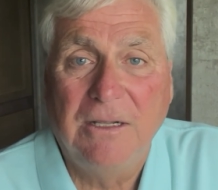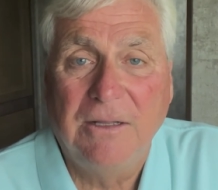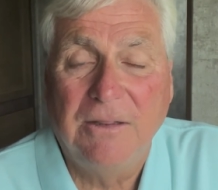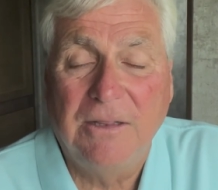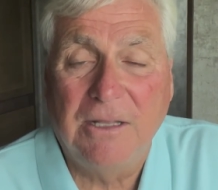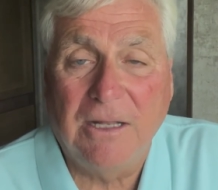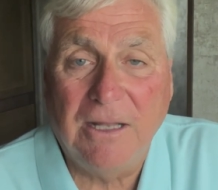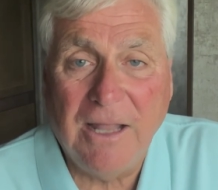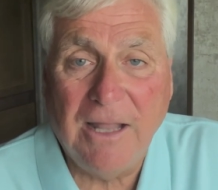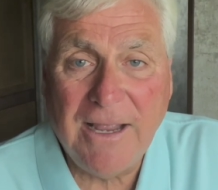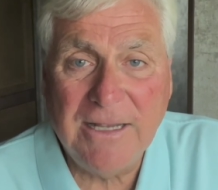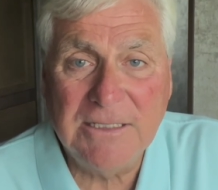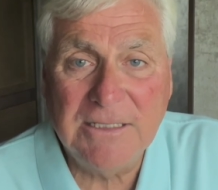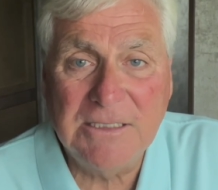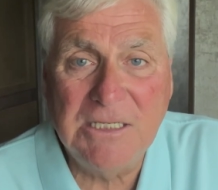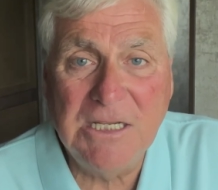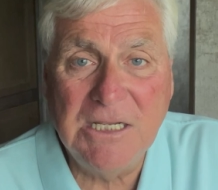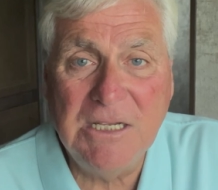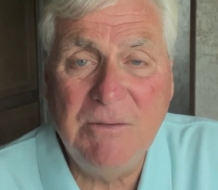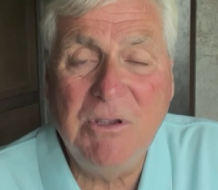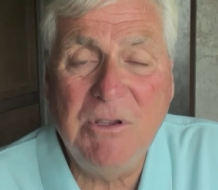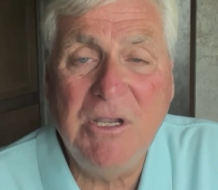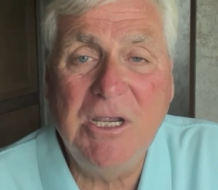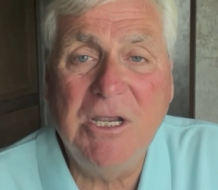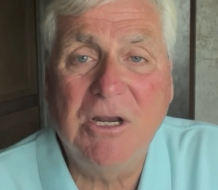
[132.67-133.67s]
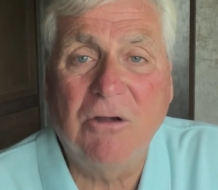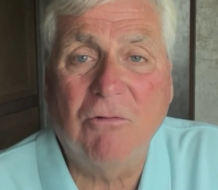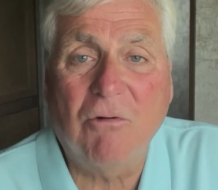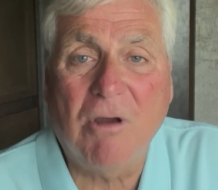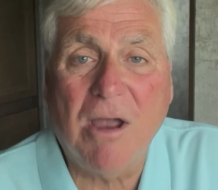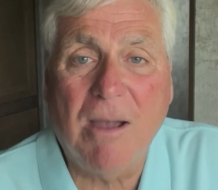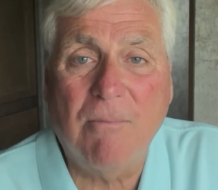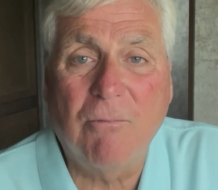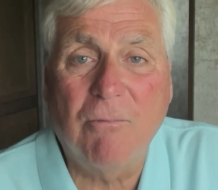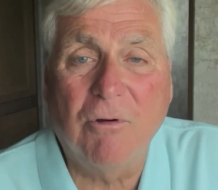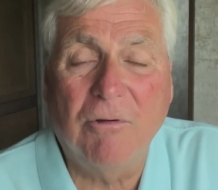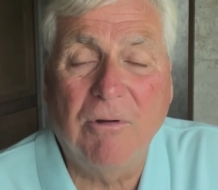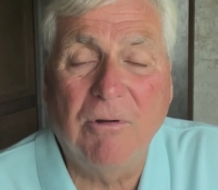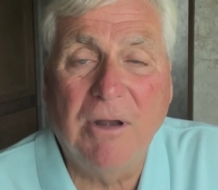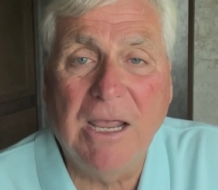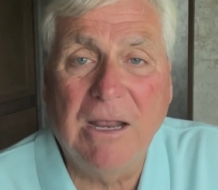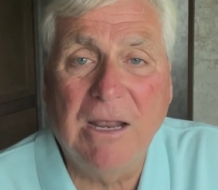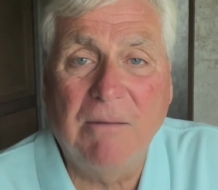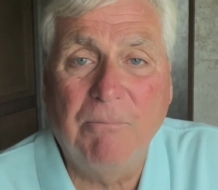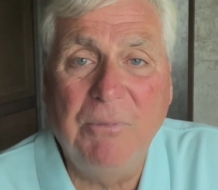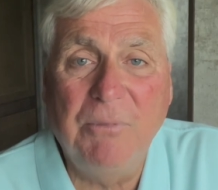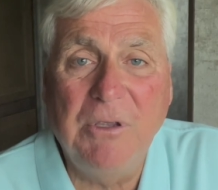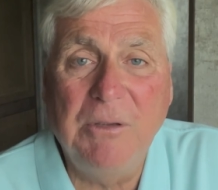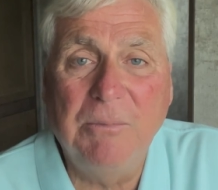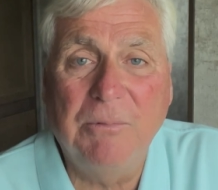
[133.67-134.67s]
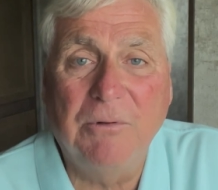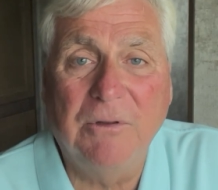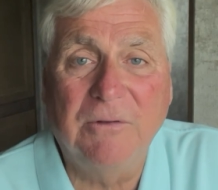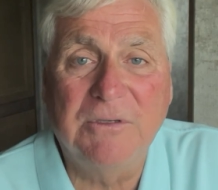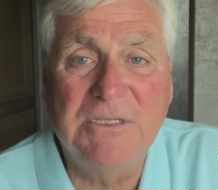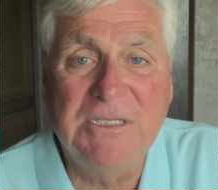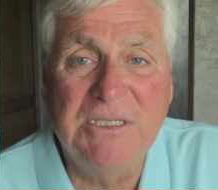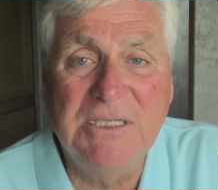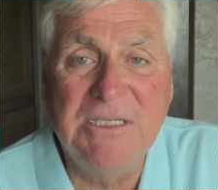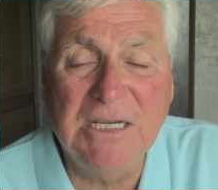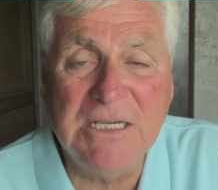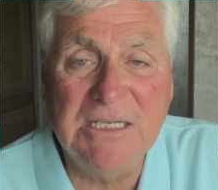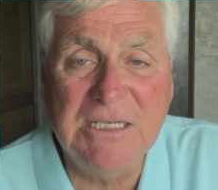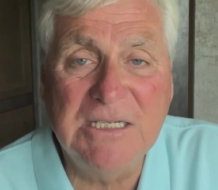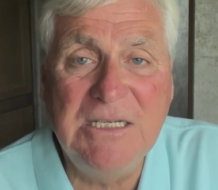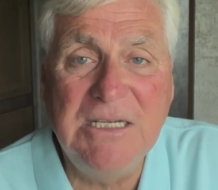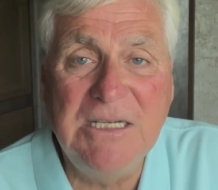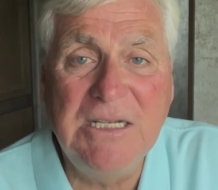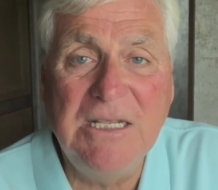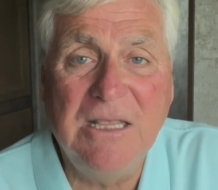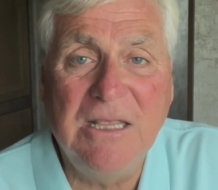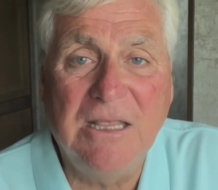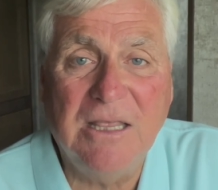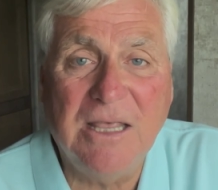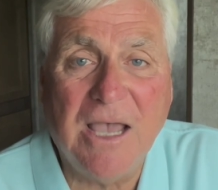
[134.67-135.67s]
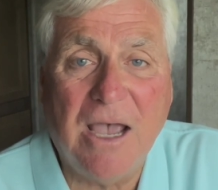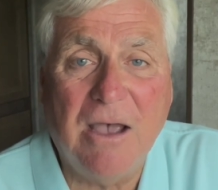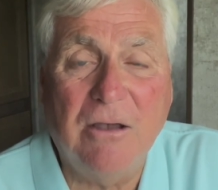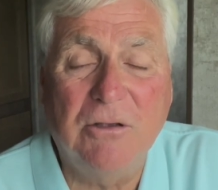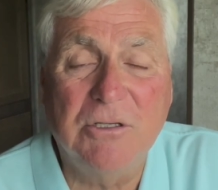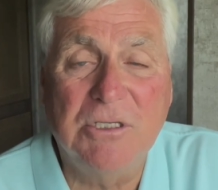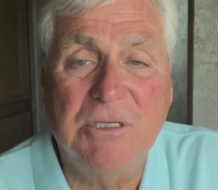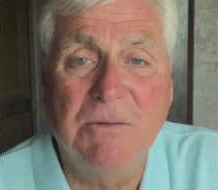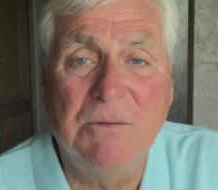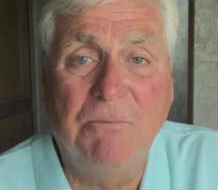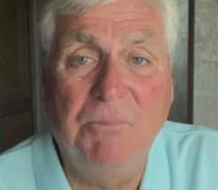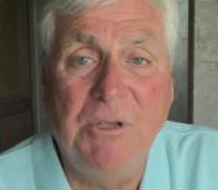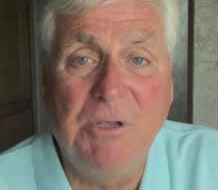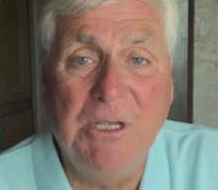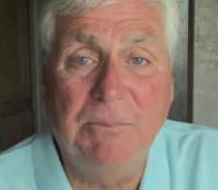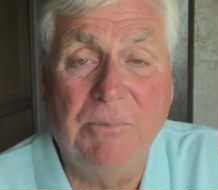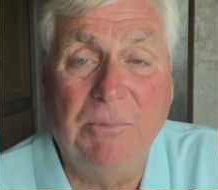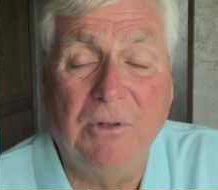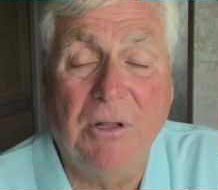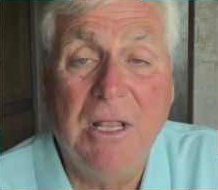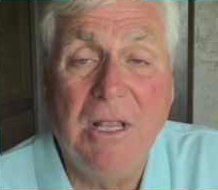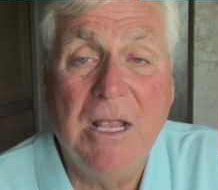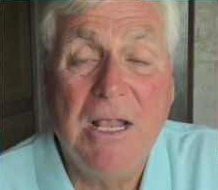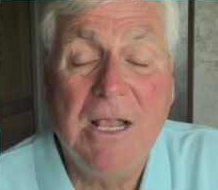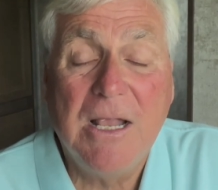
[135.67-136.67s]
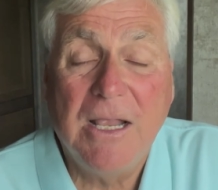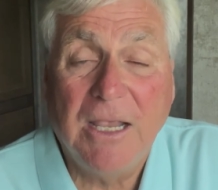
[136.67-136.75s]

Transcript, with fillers: The last team he and Rob were in had people, 60,000 people.